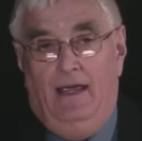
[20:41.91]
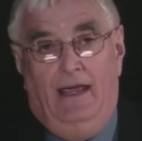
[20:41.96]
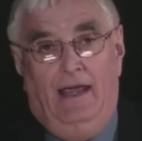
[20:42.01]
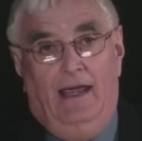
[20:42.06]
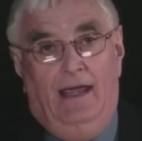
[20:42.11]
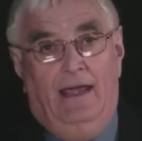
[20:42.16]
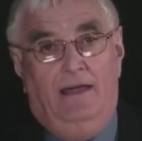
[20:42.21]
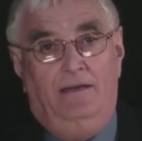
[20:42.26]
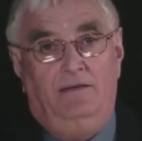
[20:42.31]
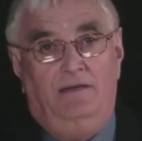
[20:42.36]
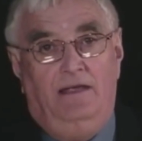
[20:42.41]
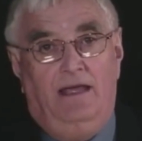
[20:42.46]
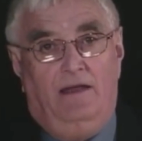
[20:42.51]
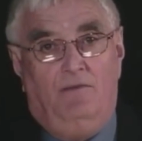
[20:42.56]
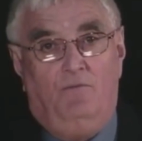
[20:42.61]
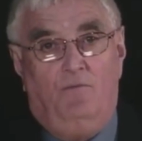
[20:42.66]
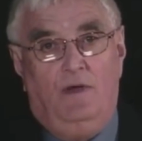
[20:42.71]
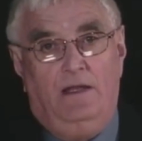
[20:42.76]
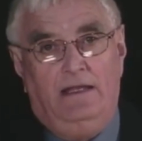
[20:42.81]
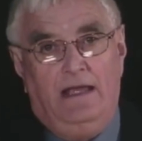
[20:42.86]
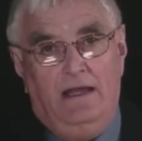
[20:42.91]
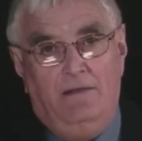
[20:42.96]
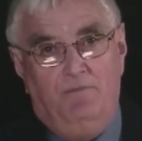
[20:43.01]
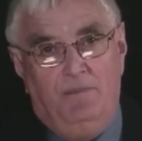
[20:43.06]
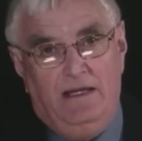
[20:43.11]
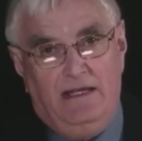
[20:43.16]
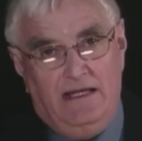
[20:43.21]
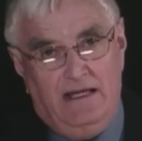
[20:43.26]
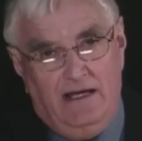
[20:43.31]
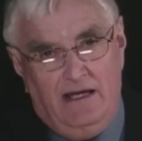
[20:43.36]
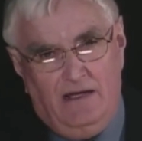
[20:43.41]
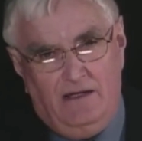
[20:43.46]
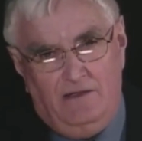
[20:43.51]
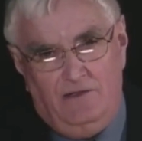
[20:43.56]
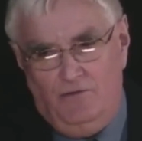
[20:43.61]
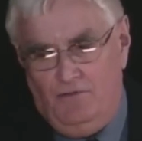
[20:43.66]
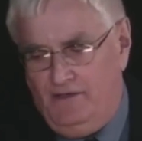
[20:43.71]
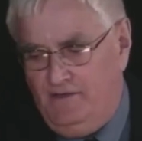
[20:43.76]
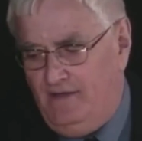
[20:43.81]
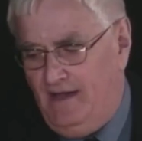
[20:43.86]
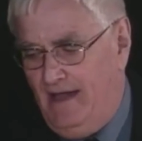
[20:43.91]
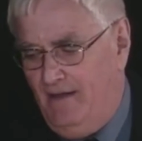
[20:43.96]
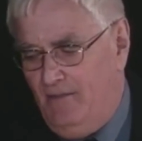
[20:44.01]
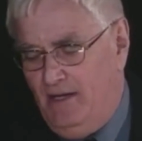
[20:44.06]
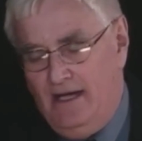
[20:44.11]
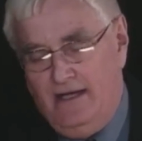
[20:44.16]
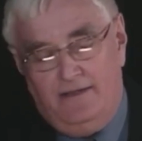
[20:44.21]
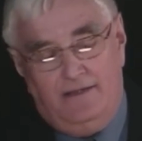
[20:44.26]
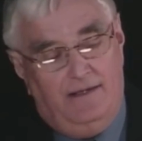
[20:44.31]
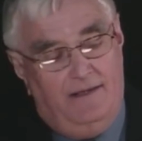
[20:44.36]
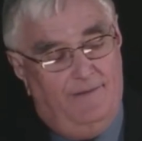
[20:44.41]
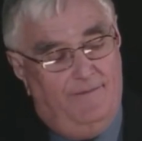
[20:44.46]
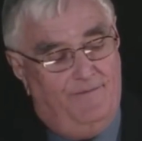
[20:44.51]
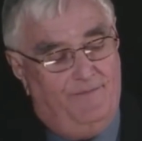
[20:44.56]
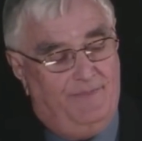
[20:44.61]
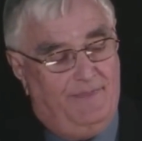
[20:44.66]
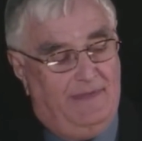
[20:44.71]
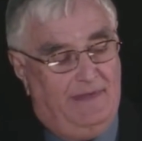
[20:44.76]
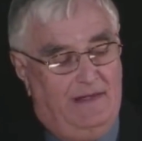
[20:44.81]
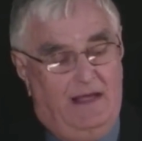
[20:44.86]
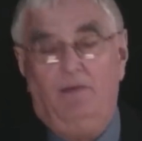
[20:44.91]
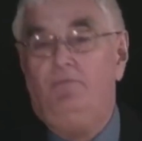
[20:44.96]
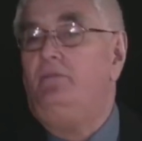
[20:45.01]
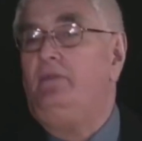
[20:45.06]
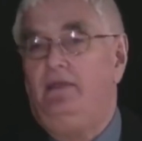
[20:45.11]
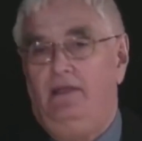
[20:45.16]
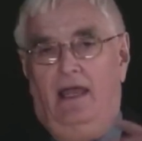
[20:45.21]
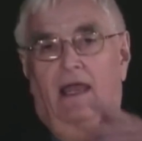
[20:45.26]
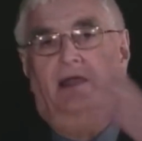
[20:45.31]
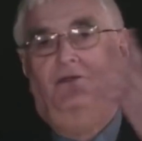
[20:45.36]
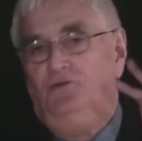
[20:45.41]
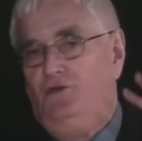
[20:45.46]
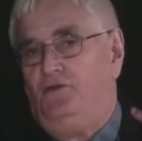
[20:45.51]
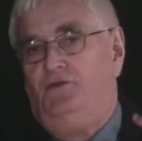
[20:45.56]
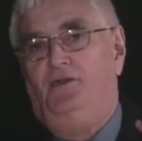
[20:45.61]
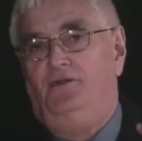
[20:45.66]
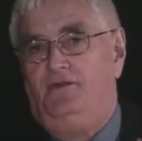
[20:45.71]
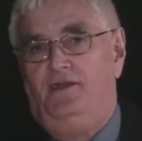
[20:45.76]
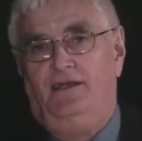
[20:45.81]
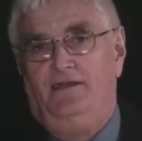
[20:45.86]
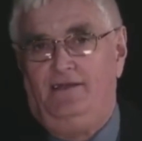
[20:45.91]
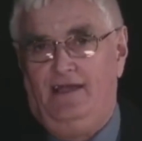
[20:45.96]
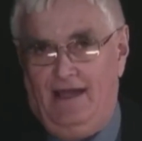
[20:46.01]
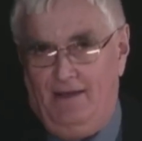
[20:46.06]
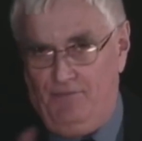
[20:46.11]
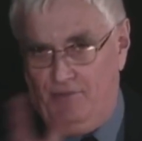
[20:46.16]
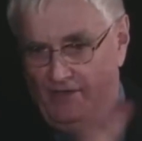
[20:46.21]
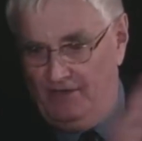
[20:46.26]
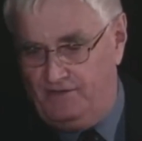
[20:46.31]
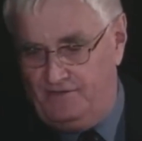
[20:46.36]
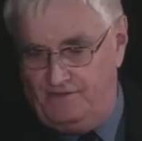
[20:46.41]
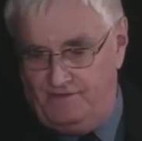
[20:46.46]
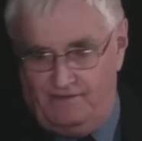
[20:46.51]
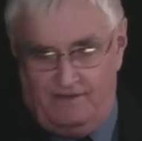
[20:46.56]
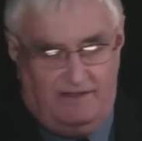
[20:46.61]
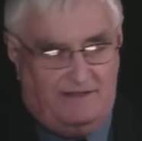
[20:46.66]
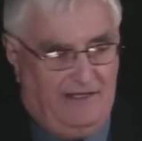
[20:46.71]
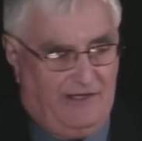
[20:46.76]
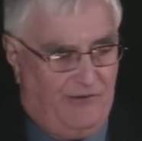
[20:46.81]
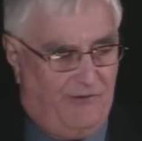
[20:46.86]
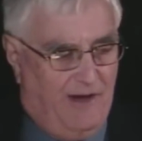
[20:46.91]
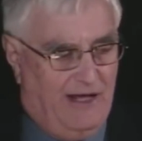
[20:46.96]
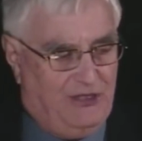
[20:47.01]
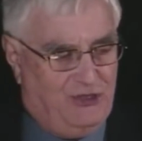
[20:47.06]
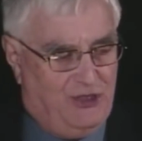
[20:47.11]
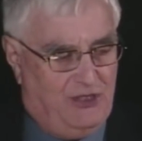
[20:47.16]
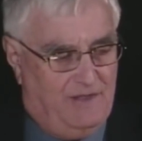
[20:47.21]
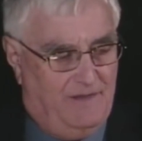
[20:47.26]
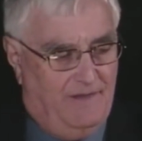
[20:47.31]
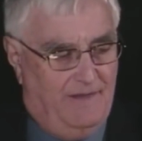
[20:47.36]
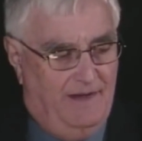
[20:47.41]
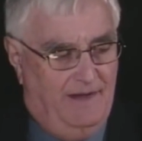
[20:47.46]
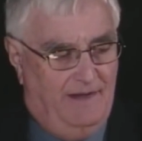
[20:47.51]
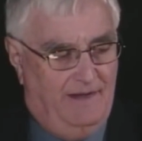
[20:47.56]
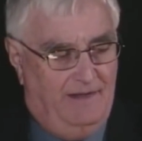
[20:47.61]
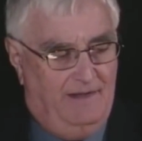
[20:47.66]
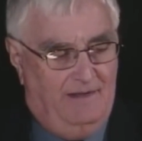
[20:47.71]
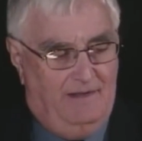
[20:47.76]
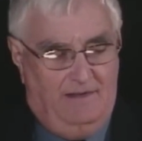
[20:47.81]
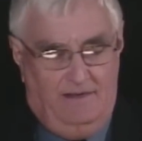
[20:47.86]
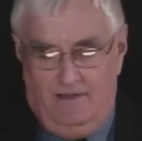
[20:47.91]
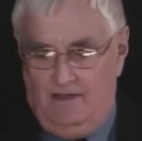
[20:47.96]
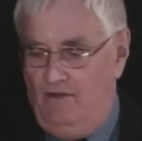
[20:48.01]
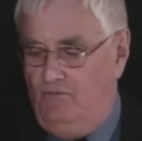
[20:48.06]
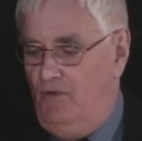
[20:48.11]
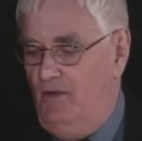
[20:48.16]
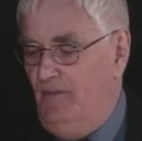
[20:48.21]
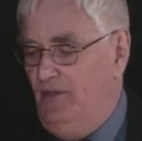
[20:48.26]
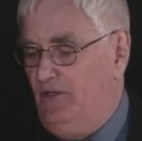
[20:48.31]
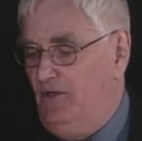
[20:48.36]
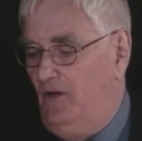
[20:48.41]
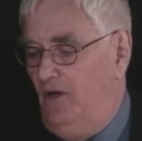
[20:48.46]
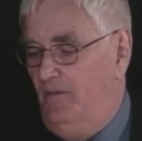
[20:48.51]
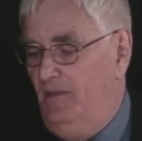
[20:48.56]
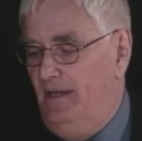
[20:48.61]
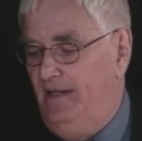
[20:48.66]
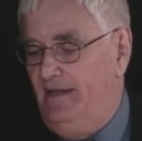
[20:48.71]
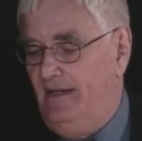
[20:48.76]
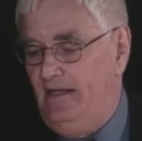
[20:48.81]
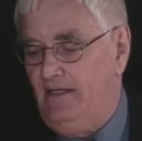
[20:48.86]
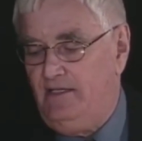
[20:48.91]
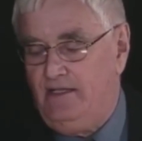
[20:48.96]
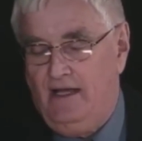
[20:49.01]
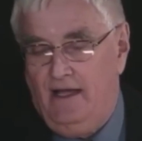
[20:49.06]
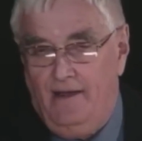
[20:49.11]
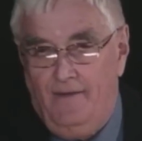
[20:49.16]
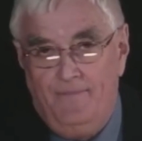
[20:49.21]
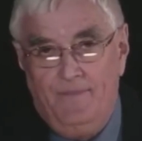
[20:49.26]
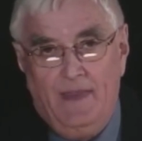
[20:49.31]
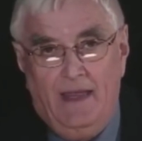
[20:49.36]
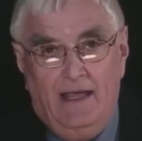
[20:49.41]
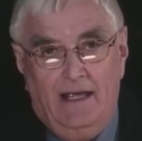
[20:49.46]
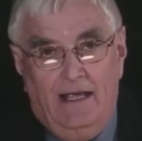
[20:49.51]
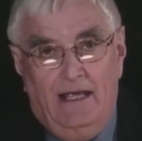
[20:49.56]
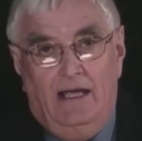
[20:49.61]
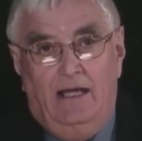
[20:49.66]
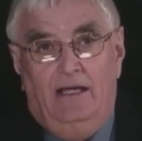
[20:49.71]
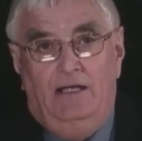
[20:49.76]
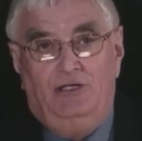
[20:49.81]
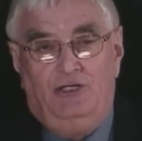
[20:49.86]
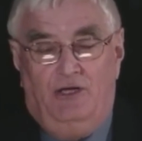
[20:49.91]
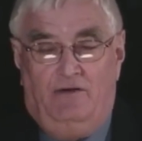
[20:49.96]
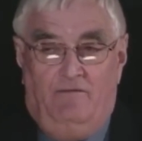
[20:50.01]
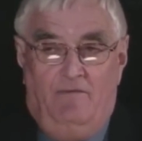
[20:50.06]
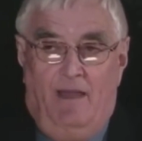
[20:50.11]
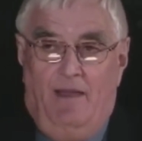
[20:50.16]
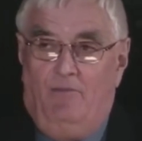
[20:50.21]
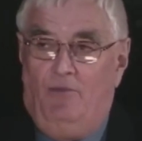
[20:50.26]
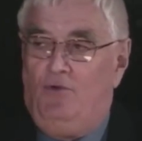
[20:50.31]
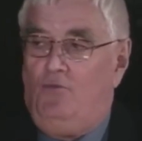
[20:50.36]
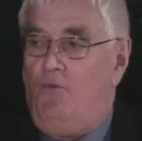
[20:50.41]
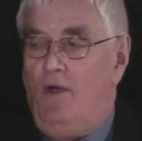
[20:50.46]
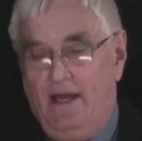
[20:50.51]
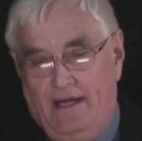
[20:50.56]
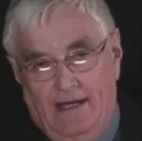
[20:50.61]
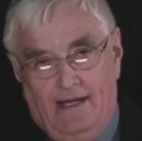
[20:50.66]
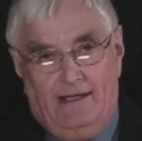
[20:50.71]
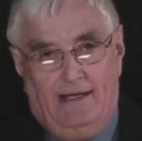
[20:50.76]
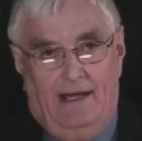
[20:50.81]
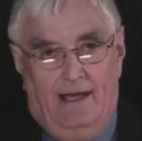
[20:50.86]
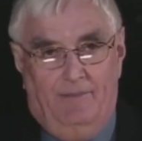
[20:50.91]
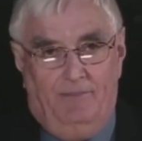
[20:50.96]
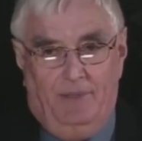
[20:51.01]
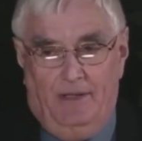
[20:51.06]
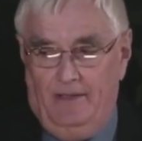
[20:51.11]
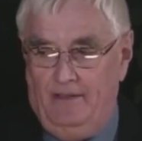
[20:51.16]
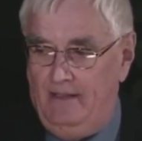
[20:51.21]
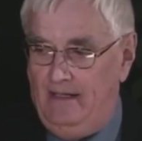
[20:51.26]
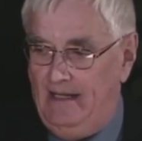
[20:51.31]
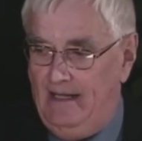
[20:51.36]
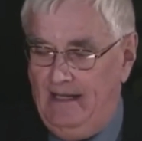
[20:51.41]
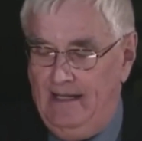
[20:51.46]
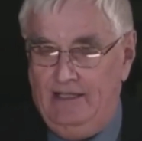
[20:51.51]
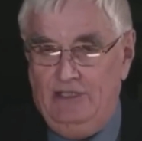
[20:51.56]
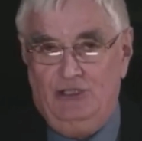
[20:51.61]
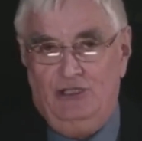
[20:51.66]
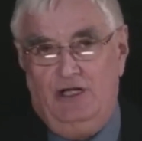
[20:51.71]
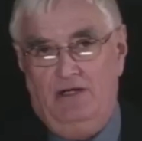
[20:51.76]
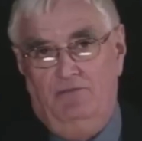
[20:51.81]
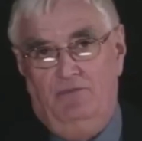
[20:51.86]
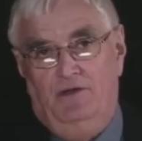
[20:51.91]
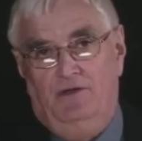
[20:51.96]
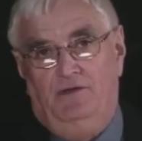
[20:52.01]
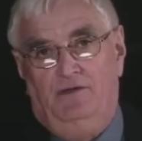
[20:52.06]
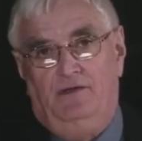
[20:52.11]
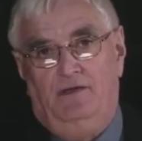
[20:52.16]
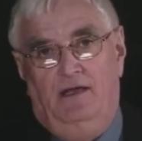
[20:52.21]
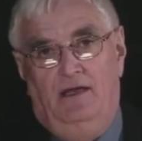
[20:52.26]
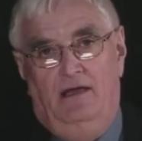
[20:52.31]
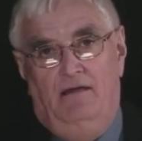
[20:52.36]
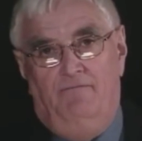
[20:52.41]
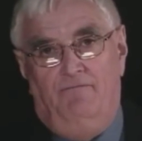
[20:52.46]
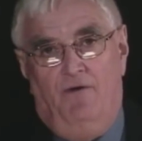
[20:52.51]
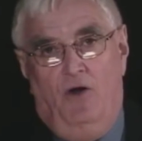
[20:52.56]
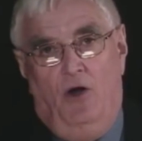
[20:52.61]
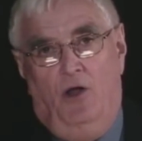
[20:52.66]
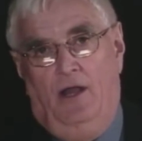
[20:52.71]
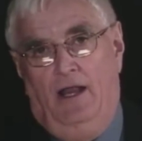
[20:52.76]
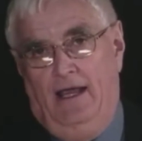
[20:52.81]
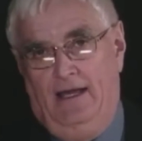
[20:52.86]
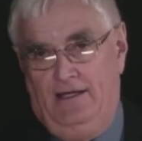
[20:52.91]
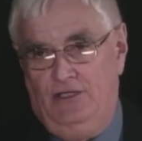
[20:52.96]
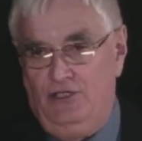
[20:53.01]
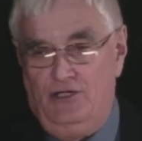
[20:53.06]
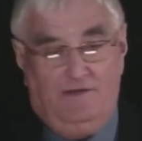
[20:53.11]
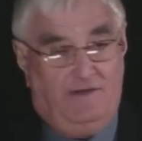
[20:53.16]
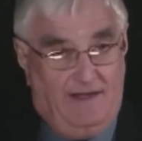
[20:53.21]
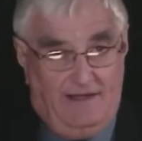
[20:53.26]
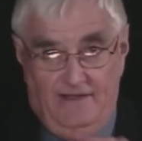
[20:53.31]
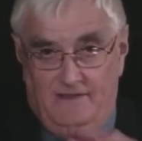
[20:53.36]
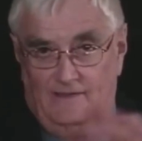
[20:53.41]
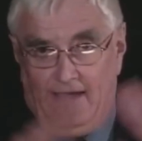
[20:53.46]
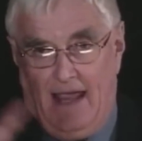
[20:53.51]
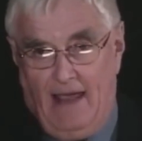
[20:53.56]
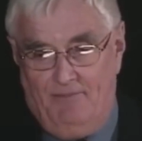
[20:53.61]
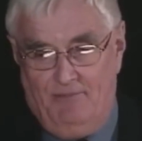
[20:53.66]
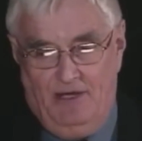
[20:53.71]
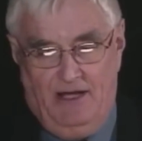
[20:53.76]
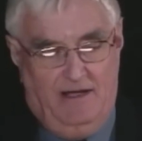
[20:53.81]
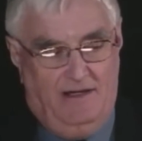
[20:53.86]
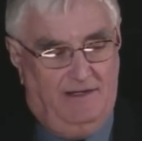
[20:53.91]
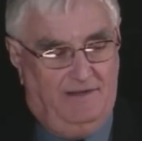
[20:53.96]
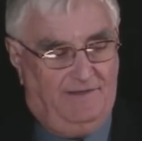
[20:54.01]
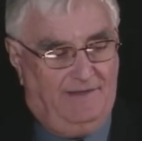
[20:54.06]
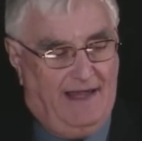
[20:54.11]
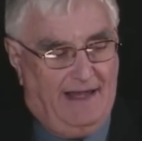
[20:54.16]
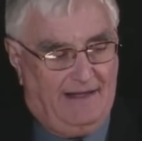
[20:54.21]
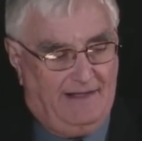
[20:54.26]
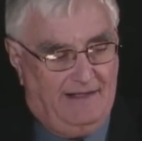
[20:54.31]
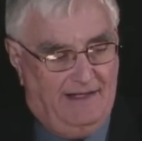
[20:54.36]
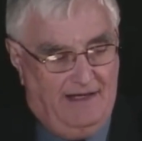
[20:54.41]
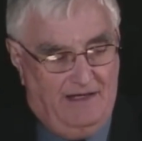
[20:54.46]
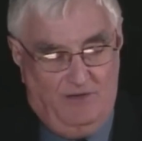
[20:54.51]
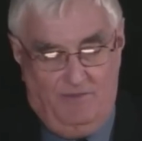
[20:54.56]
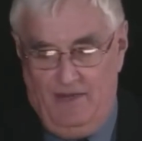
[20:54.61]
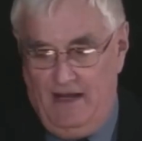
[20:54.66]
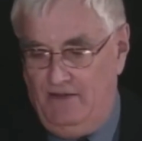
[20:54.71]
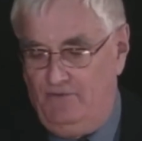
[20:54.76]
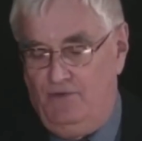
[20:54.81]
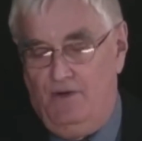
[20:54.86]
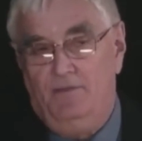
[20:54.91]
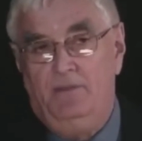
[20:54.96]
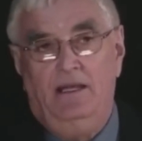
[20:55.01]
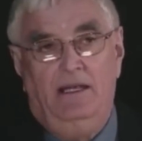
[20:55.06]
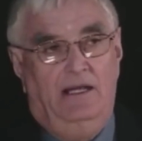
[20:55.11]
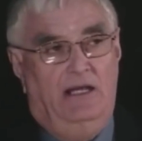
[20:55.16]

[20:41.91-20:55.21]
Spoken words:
And yet when they begin to examine it, just as an example, this is a digression. A woman told me that she remembered waking up and she was falling. She said this happened in her bedroom.